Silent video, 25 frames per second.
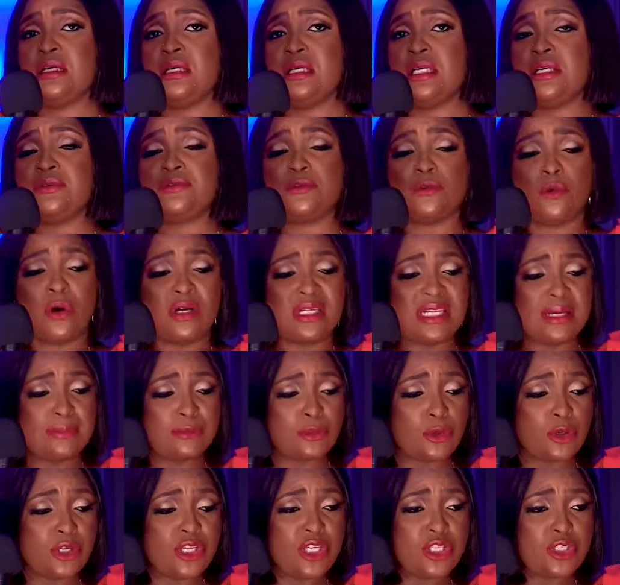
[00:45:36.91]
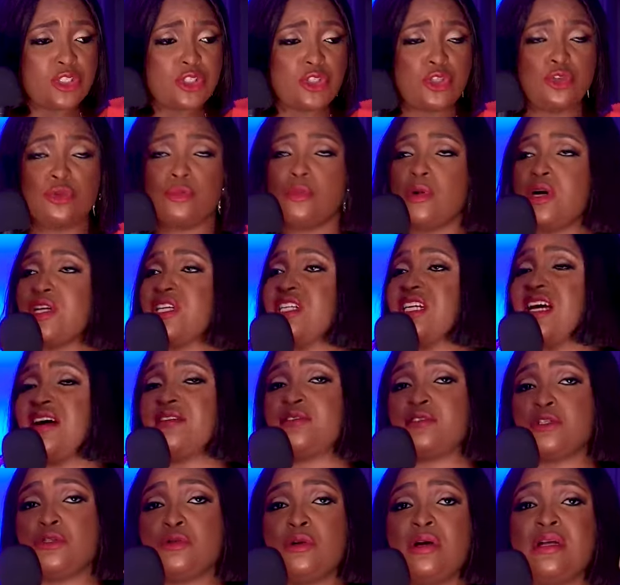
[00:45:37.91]
If you want them to eat you morning,
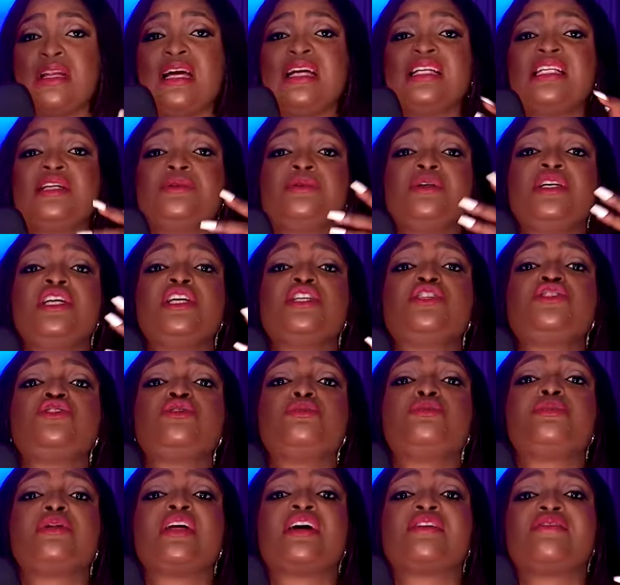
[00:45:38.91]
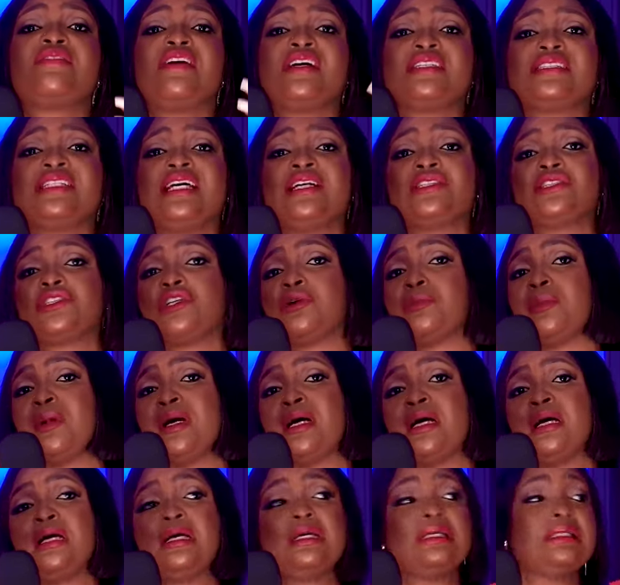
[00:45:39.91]
afternoon, and night, they will eat you breakfast and supper.
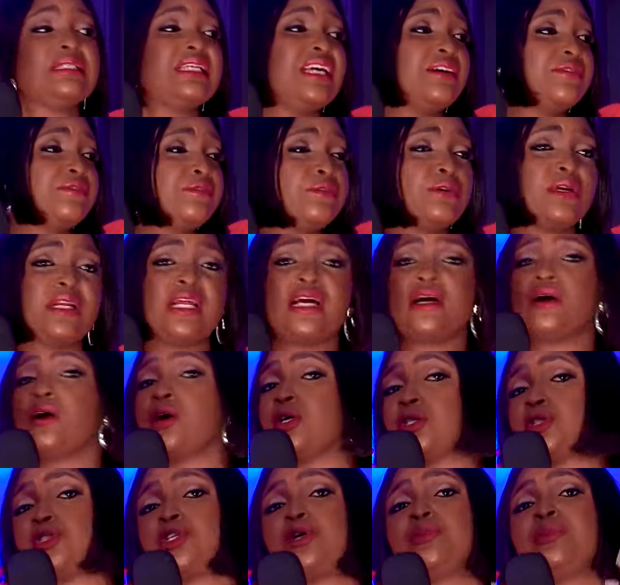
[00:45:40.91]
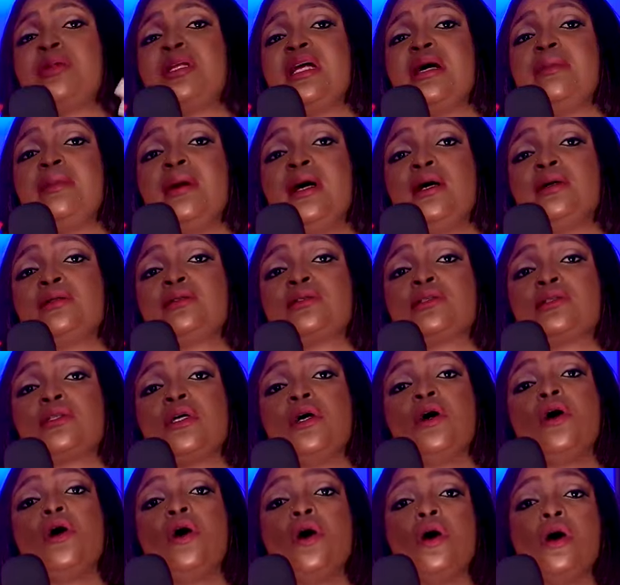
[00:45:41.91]
They full Lagos roaming about.
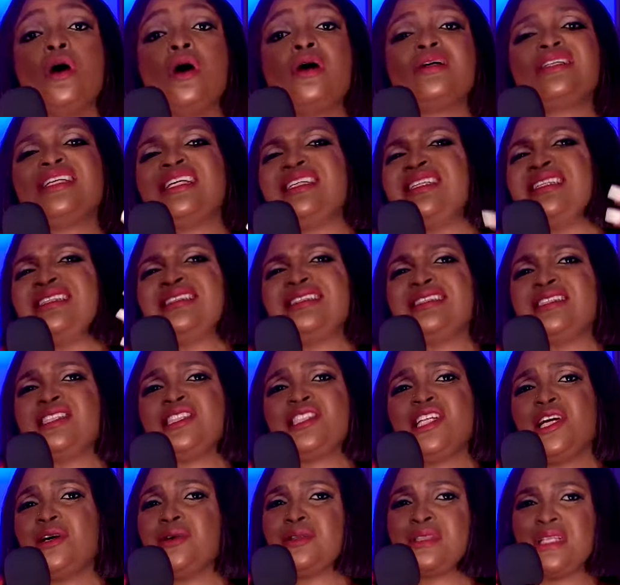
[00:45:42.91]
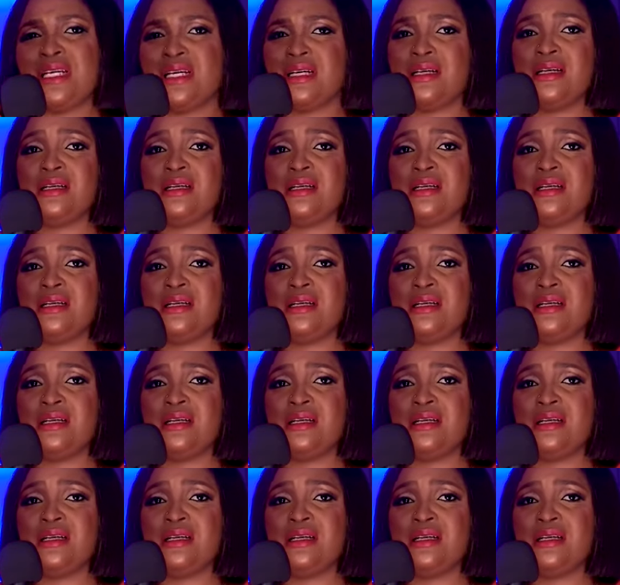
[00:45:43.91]
All they need is shelter.